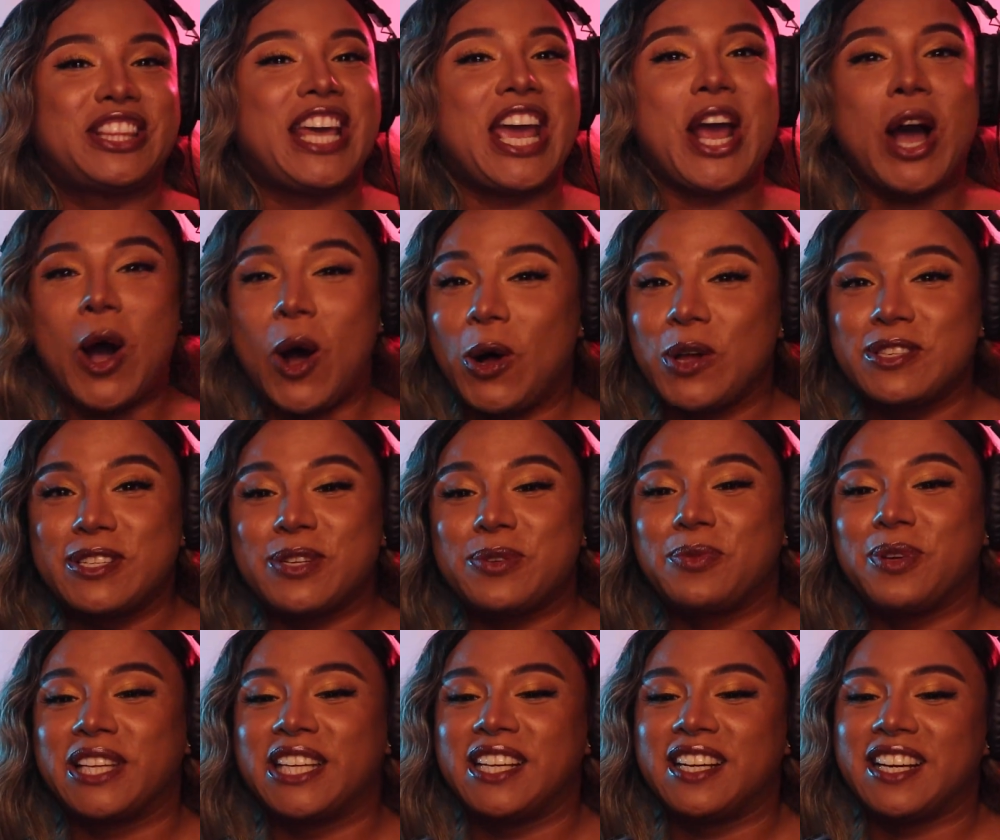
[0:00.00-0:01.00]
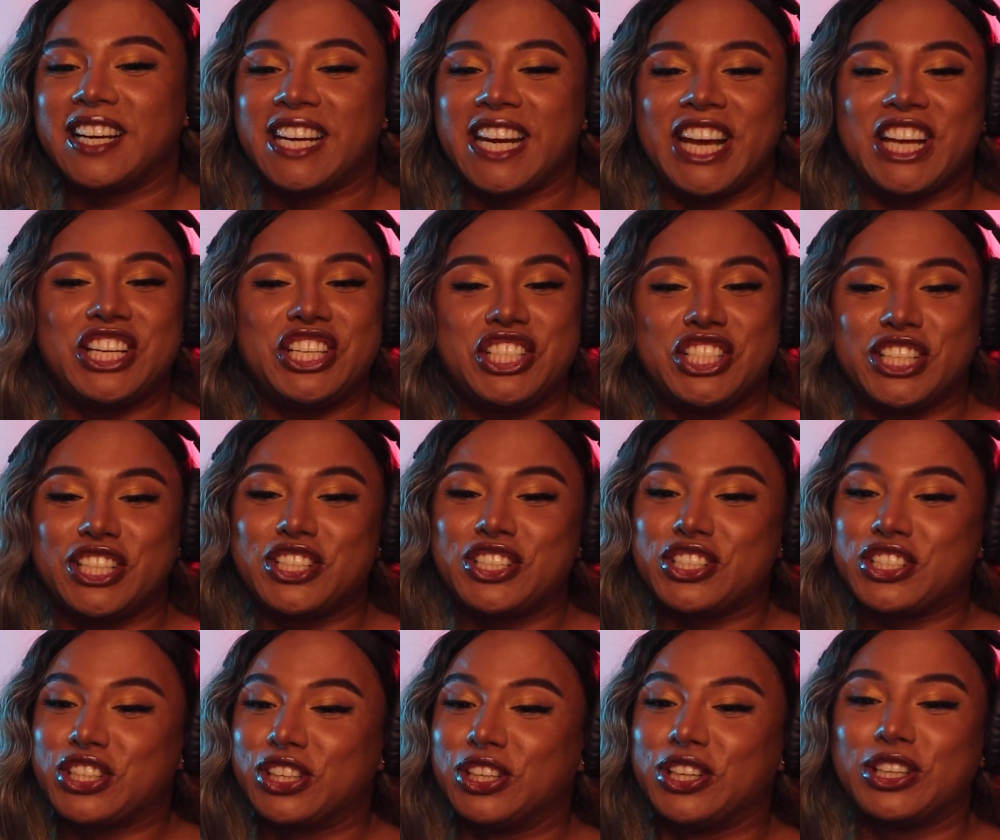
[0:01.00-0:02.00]
They all did really good and
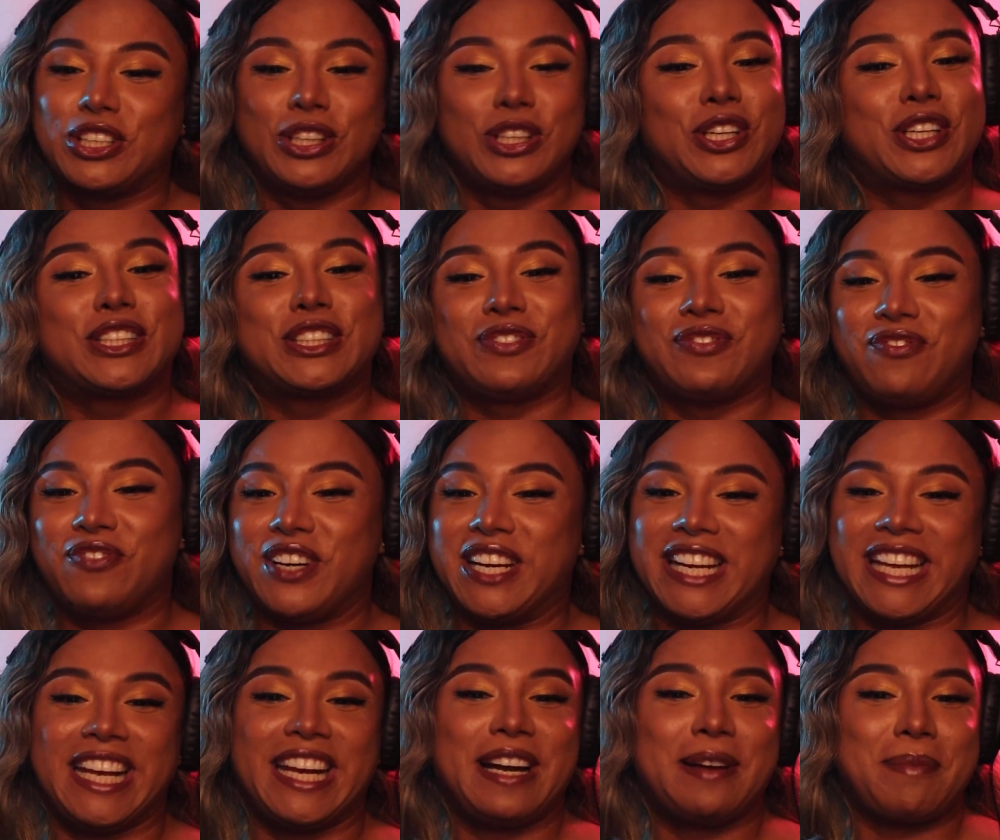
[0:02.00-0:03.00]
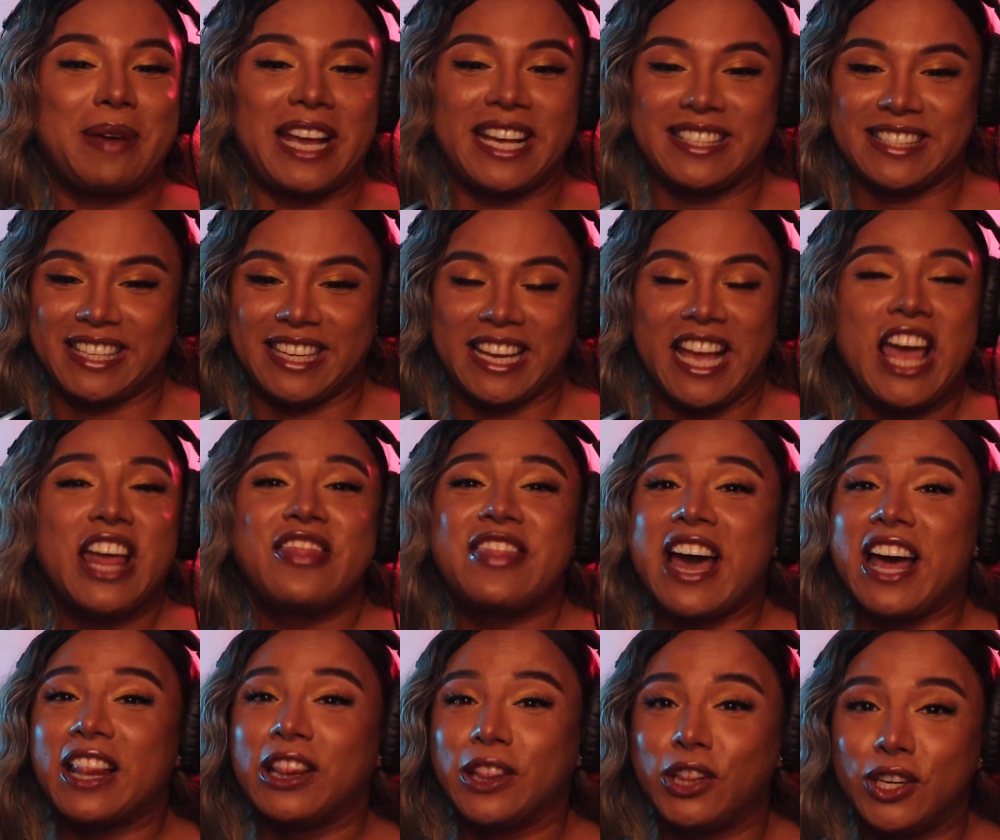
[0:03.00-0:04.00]
Ginger's look looks freaking amazing.
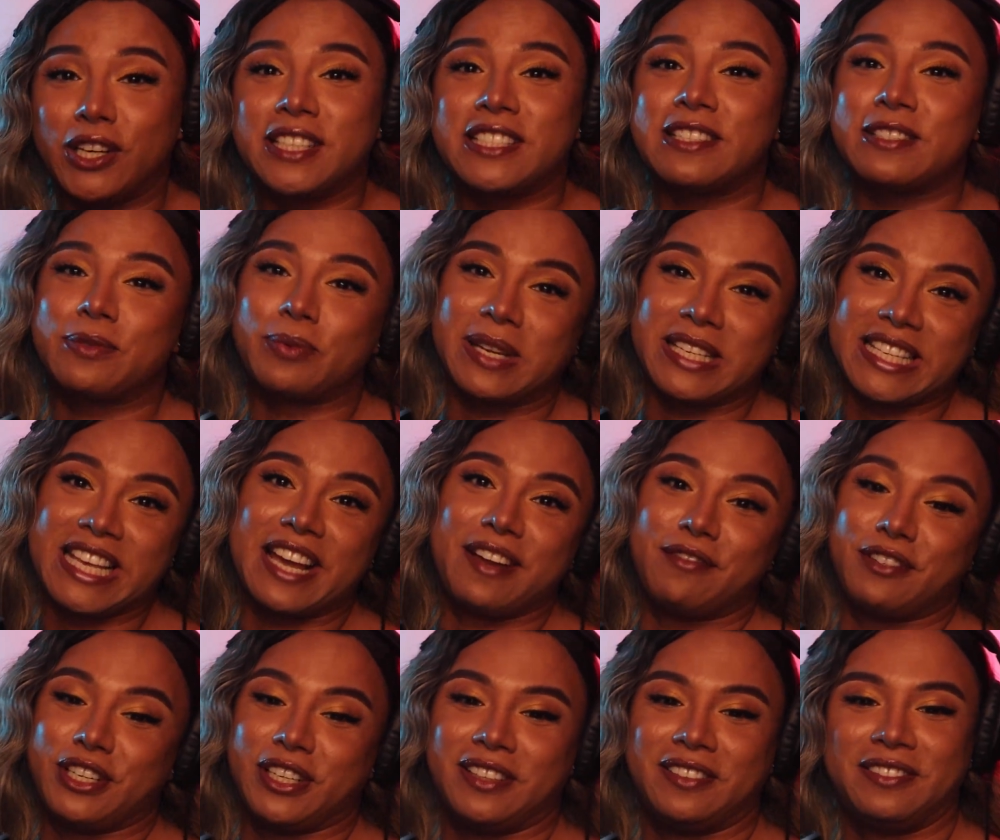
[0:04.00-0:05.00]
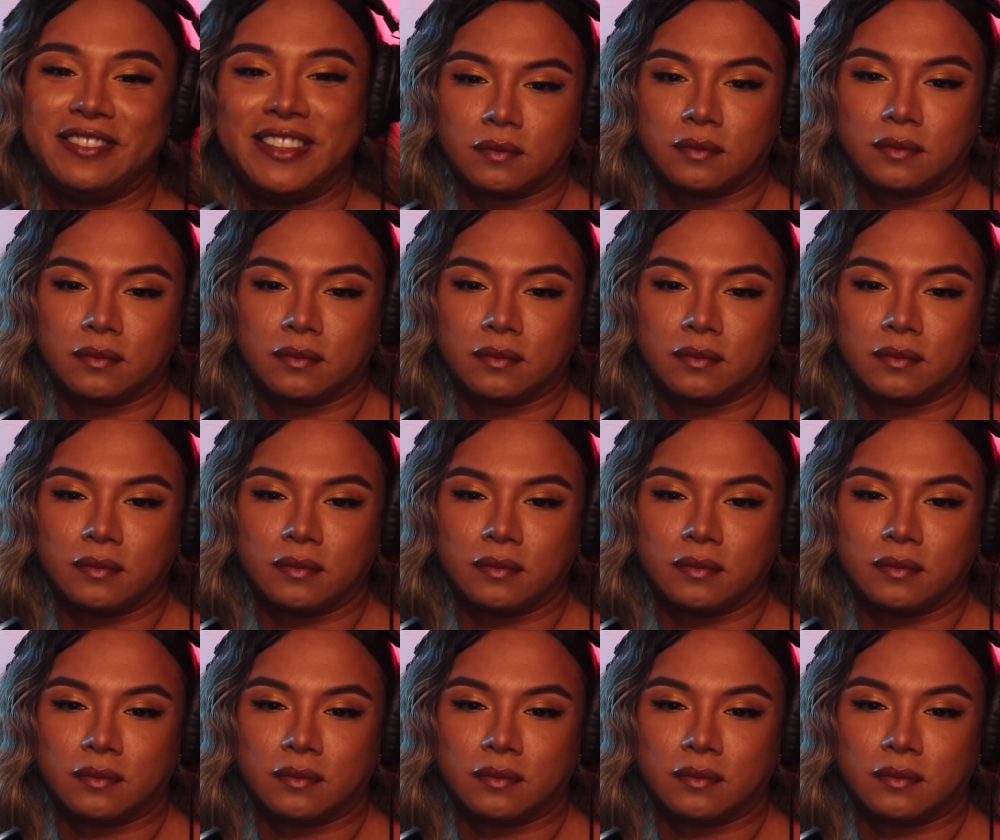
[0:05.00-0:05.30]
That look is what saved her.